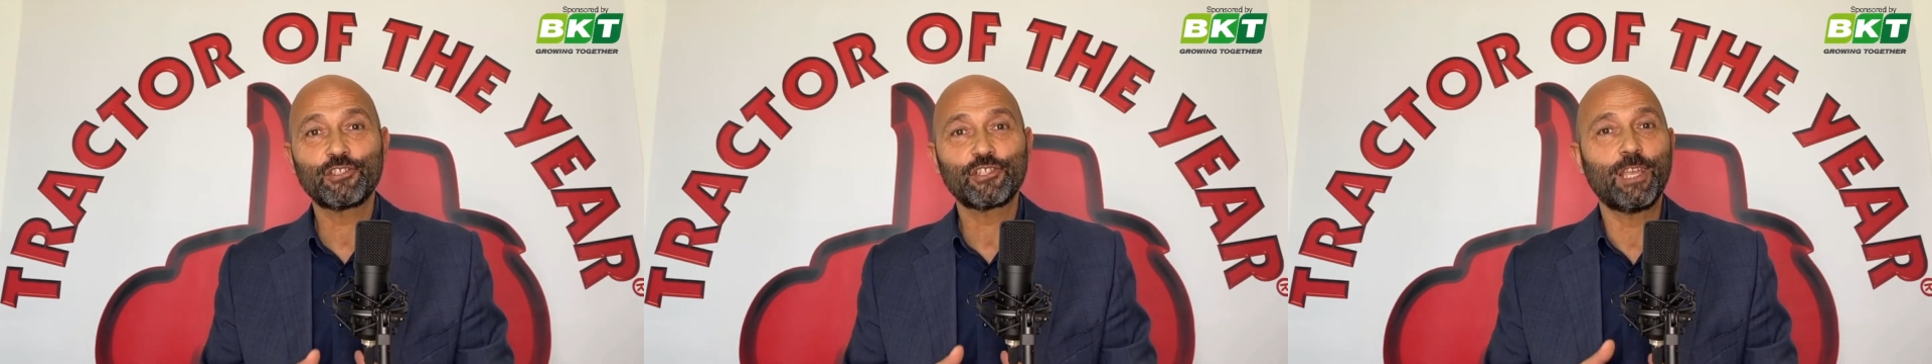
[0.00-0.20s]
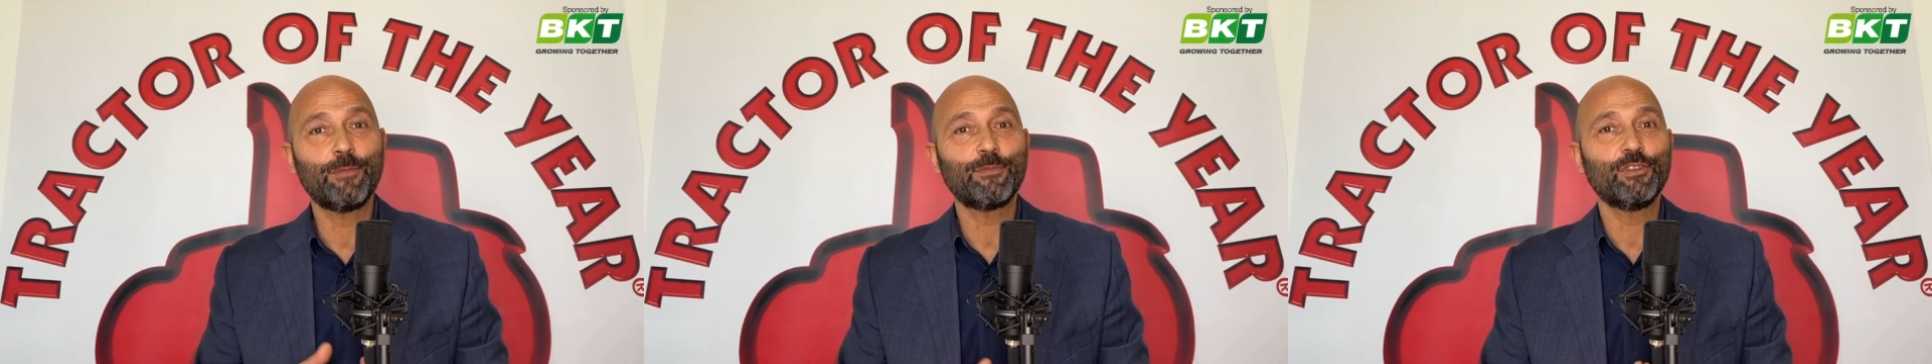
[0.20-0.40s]

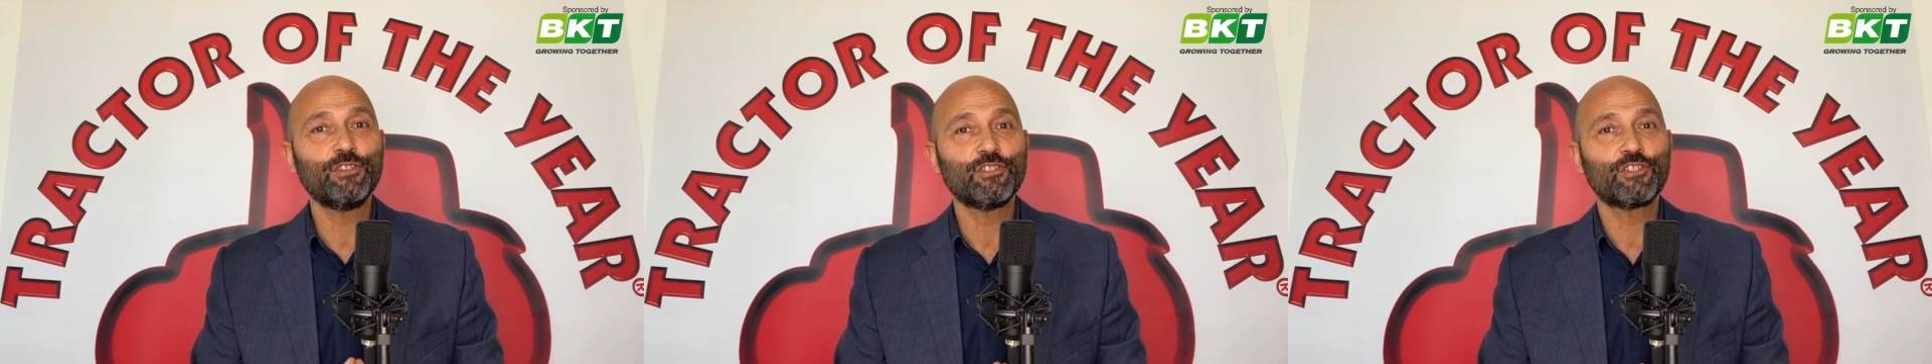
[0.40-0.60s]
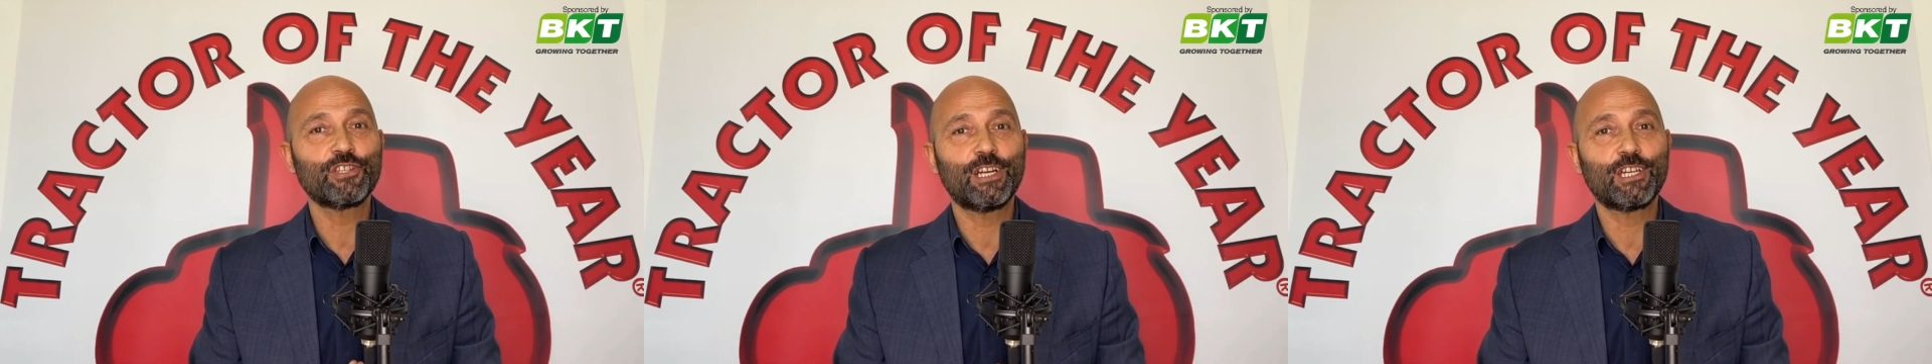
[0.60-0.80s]
champion
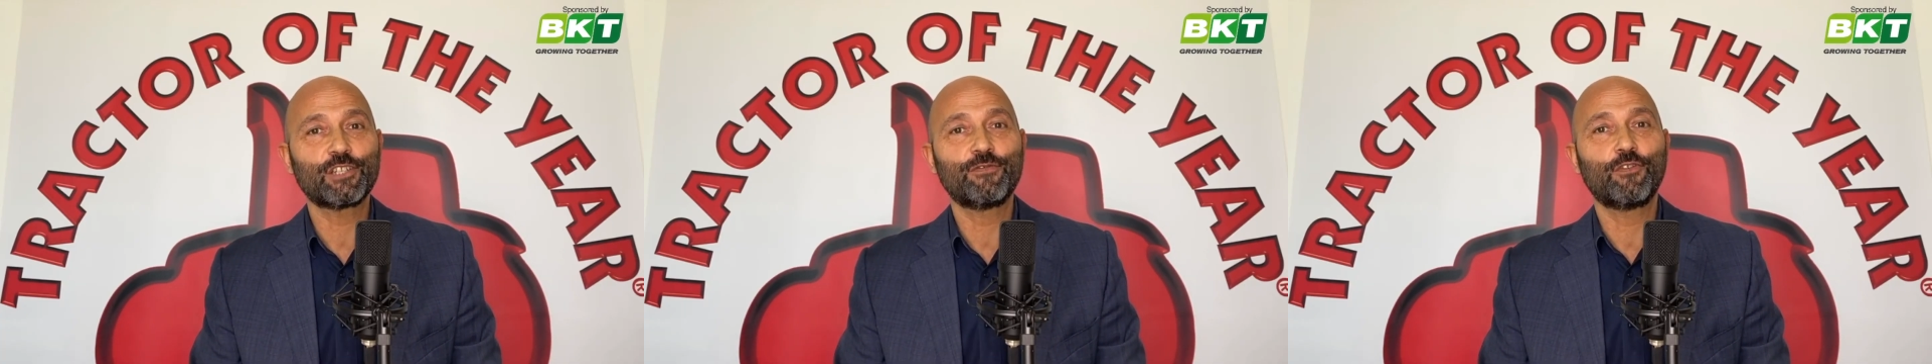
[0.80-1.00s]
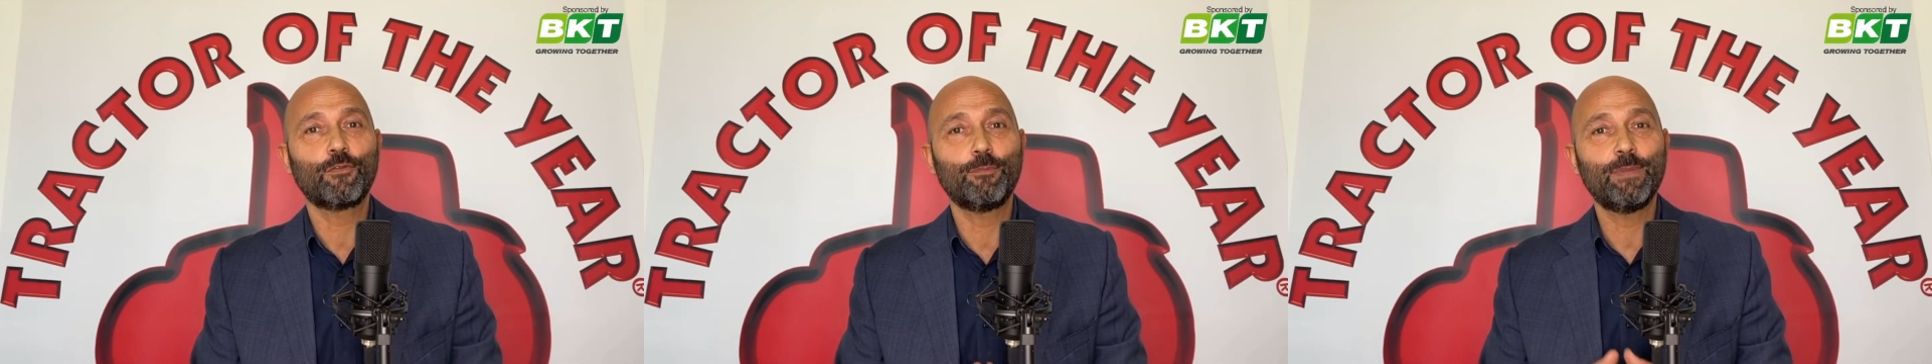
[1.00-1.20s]
in charge
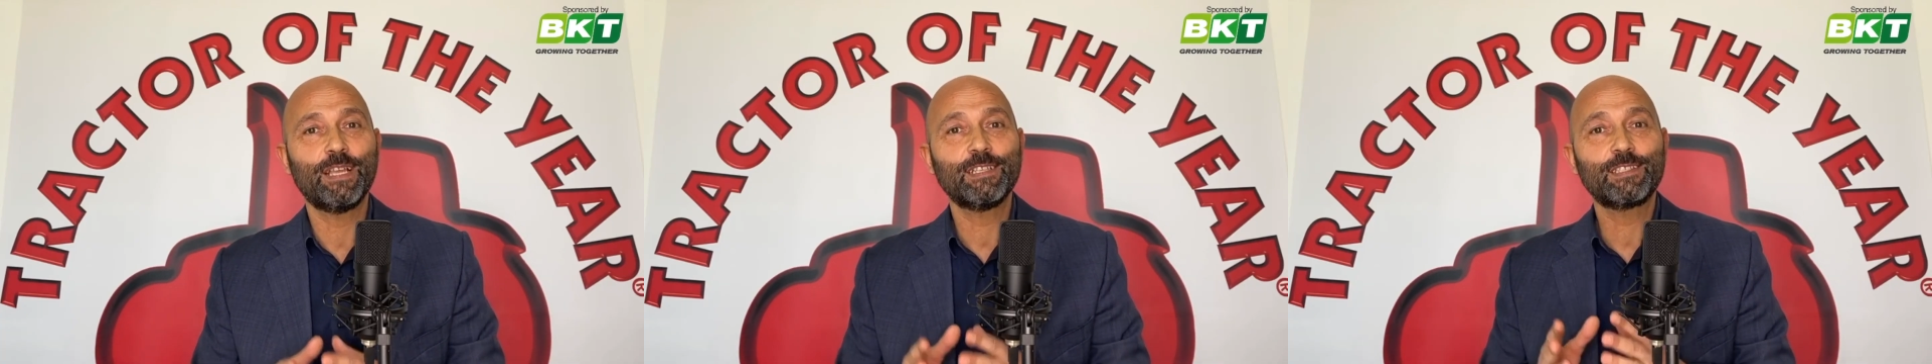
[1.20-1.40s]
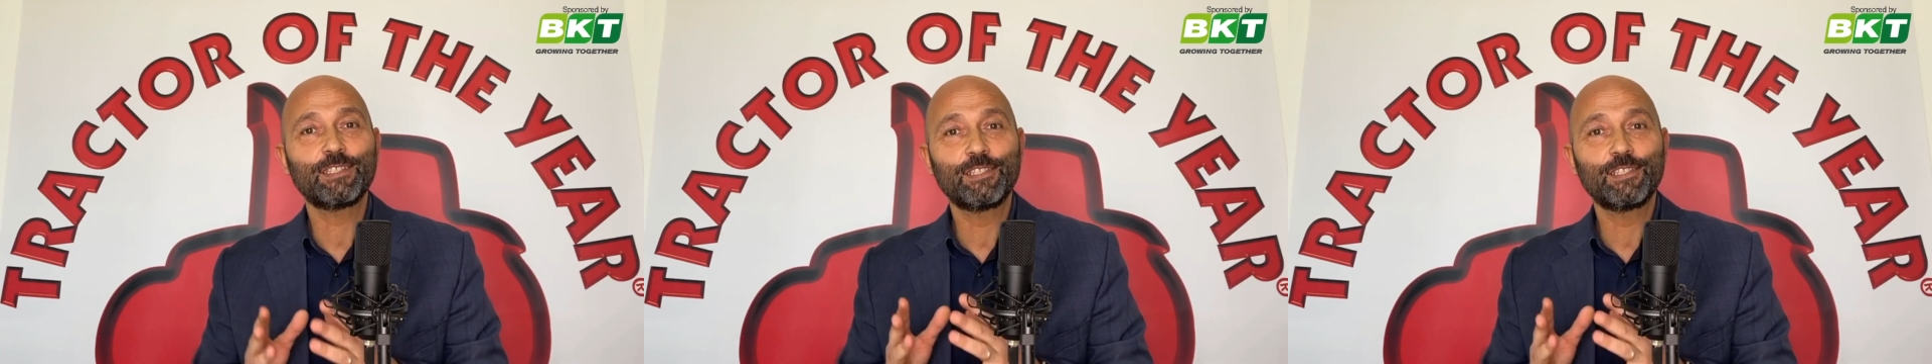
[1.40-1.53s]
for Best